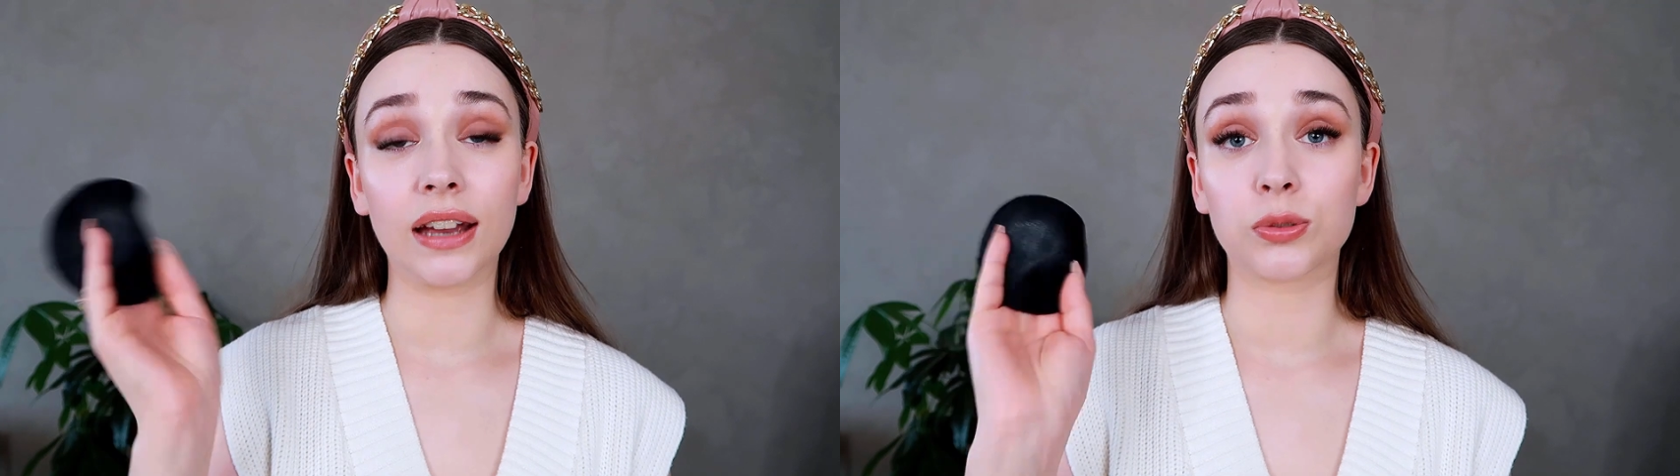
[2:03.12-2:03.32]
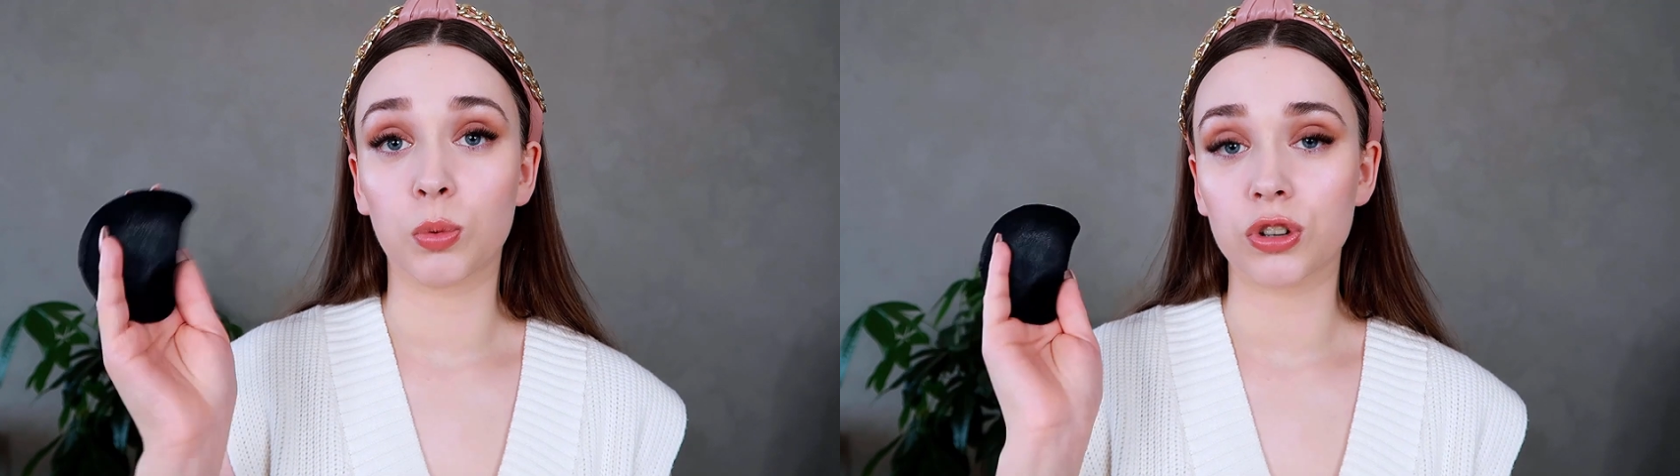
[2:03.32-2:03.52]

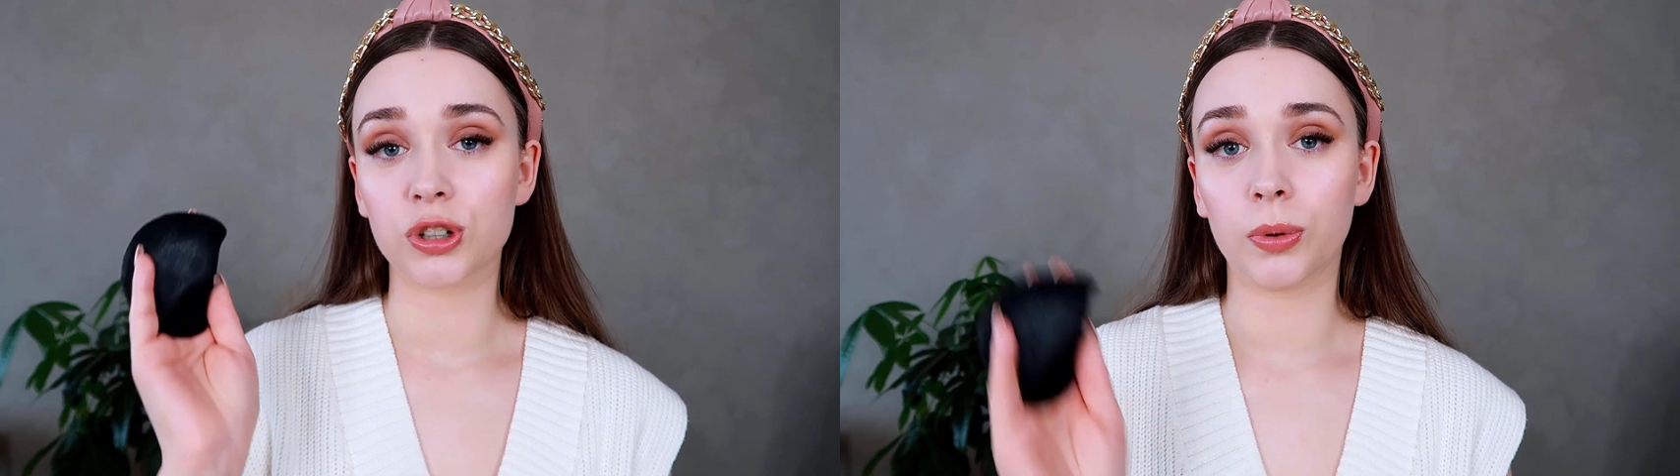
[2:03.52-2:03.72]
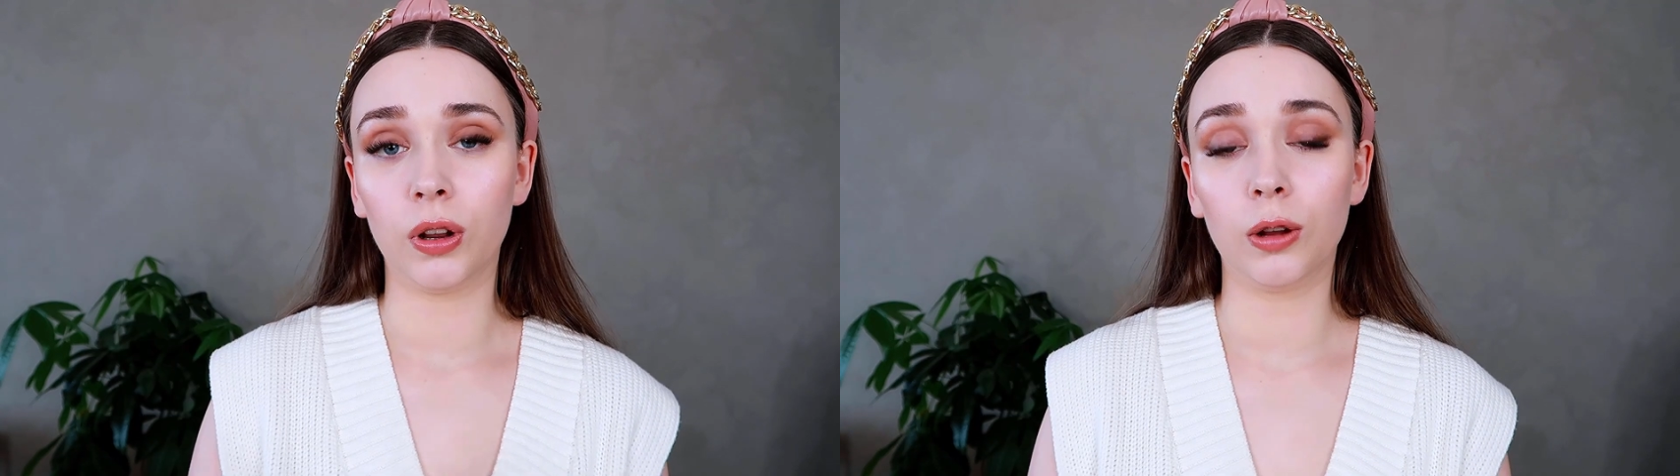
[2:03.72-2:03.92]
It's
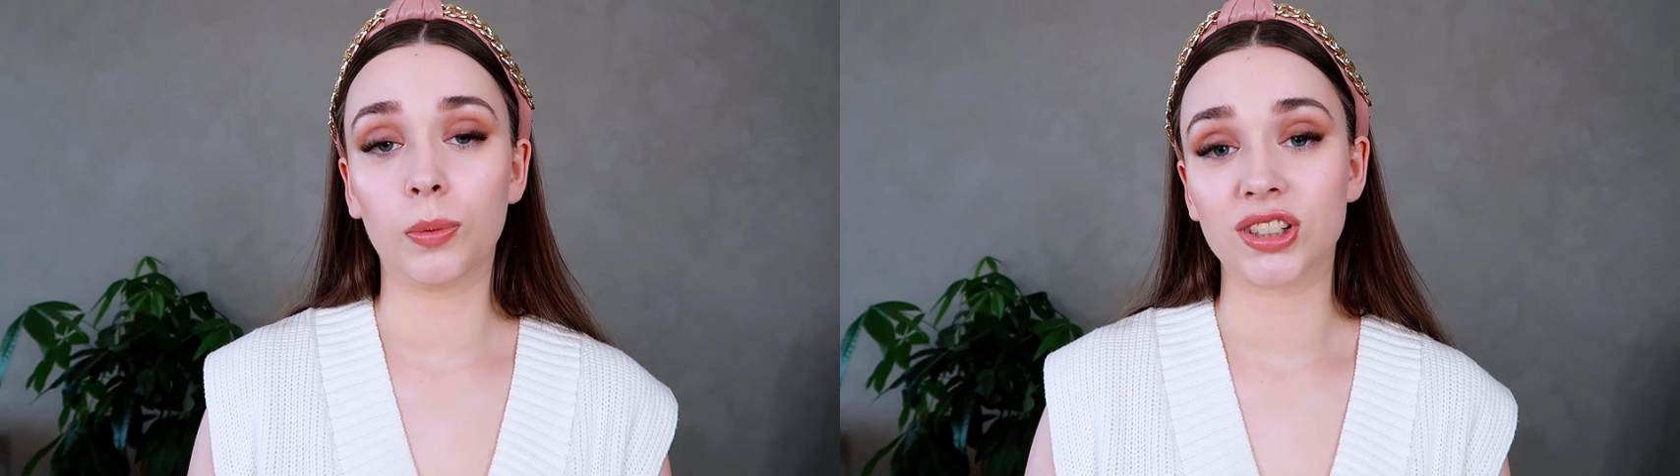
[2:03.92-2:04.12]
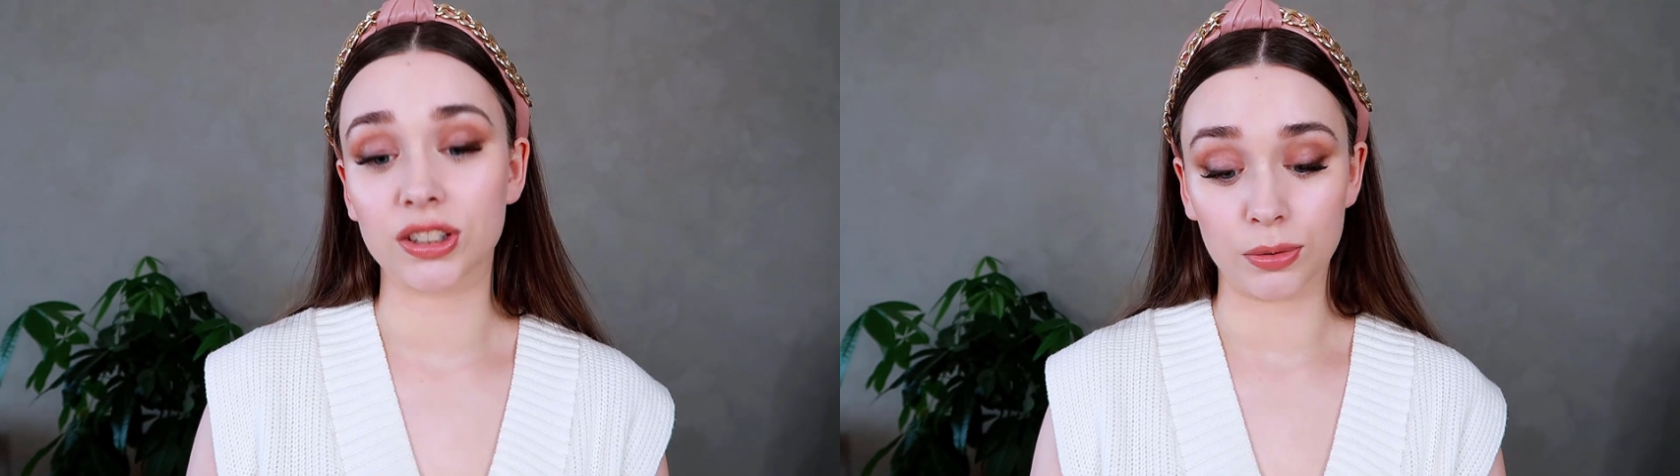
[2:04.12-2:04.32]
washable,
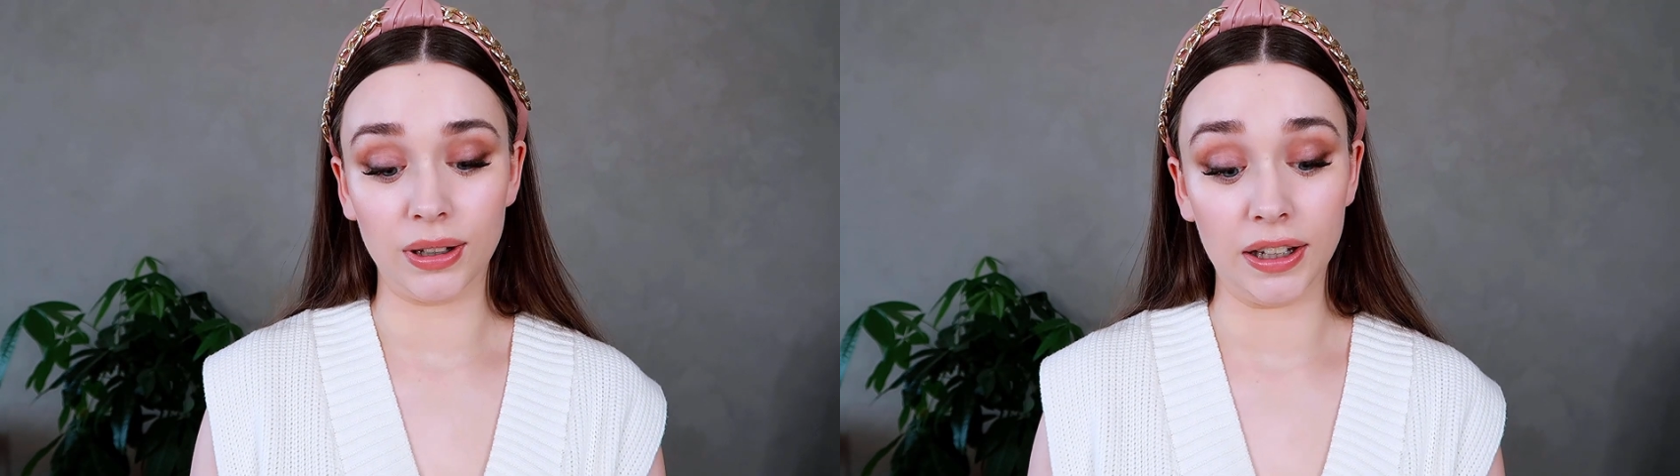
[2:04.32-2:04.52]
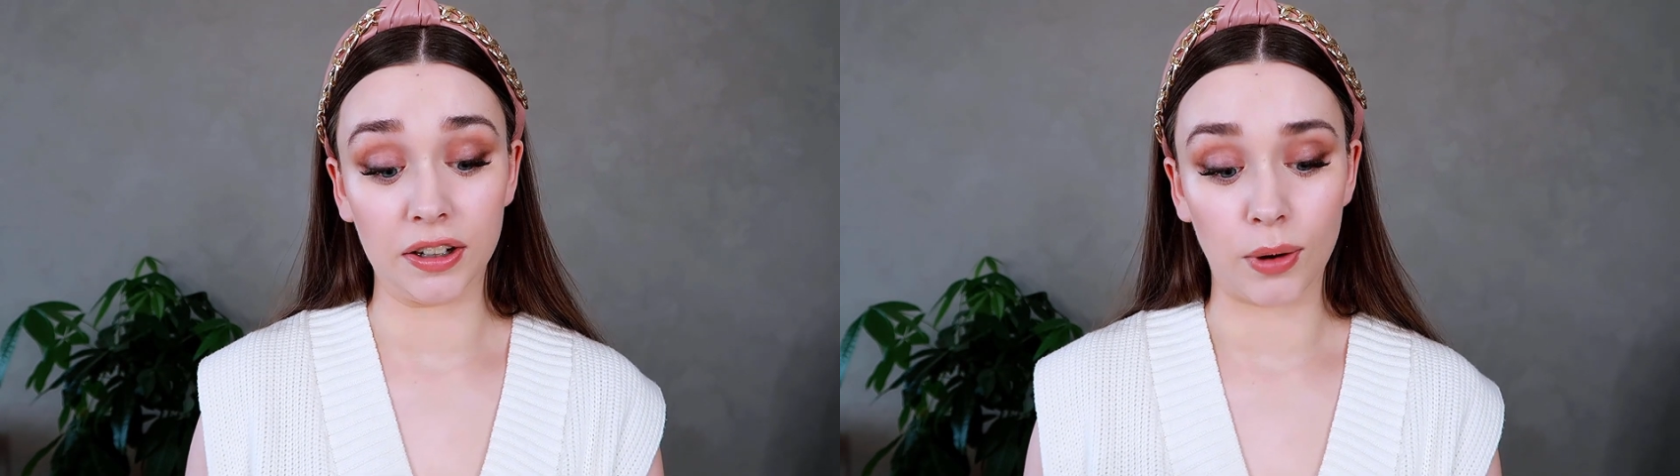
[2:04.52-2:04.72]
which is
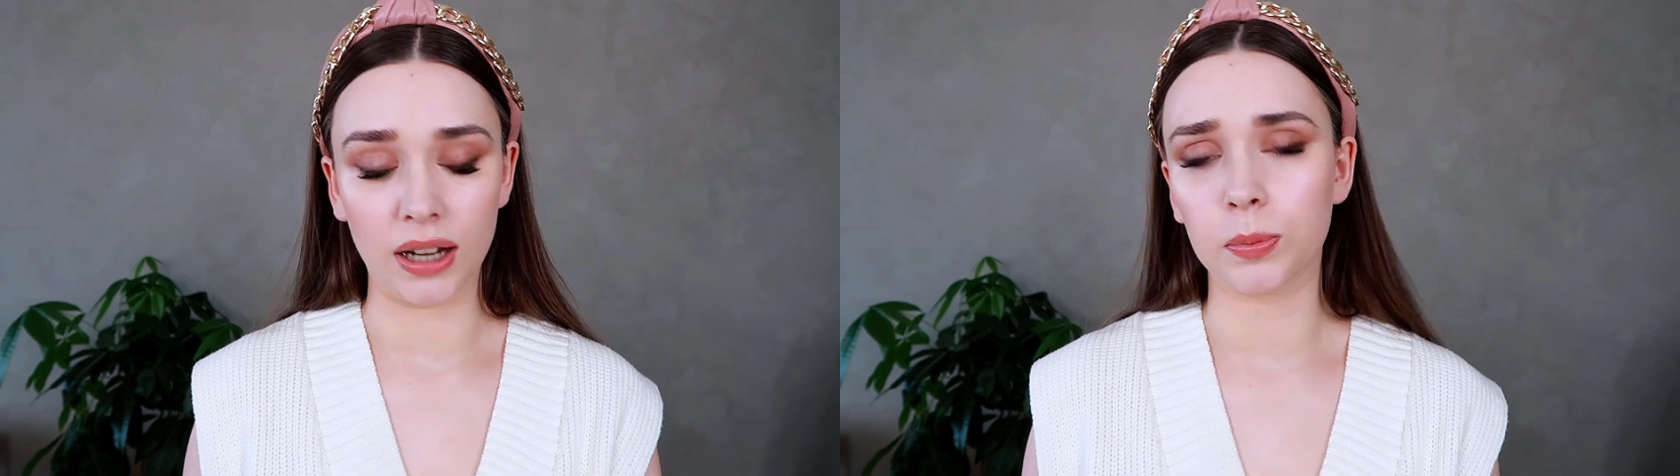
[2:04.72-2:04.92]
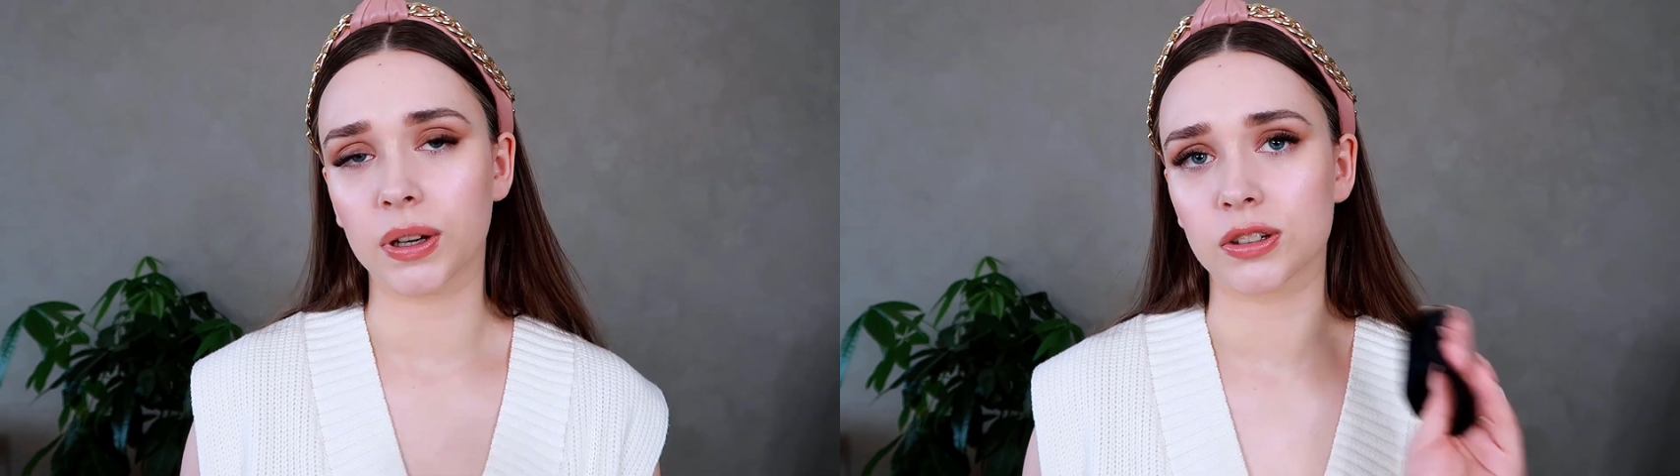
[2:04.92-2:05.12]
really
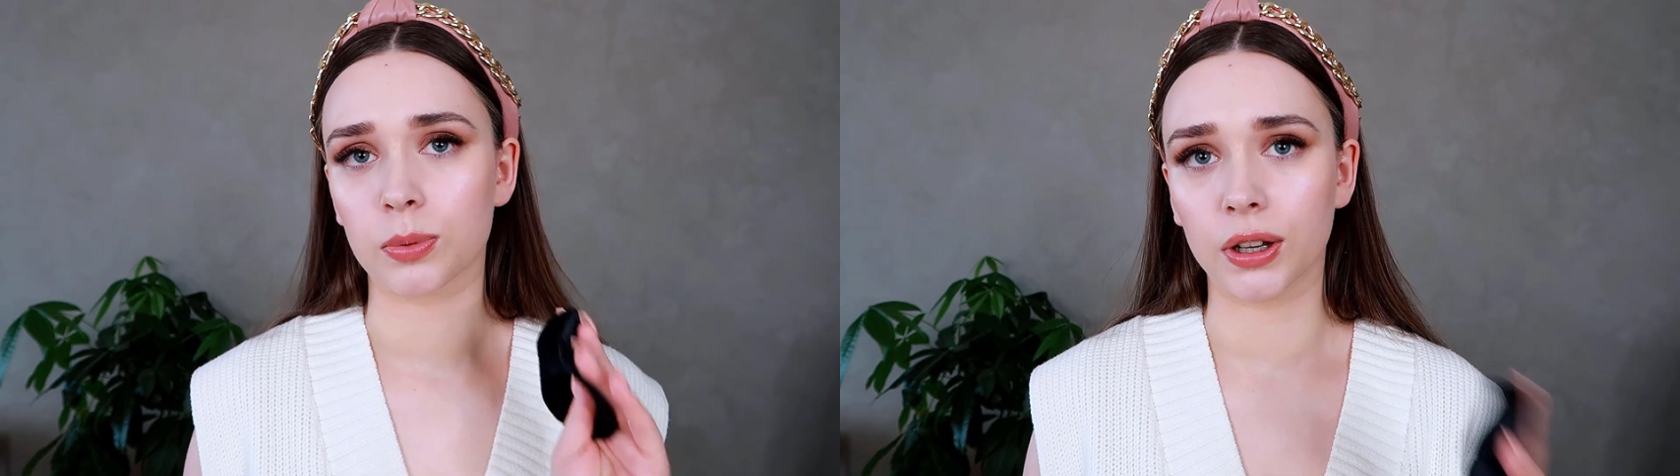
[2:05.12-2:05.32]
great because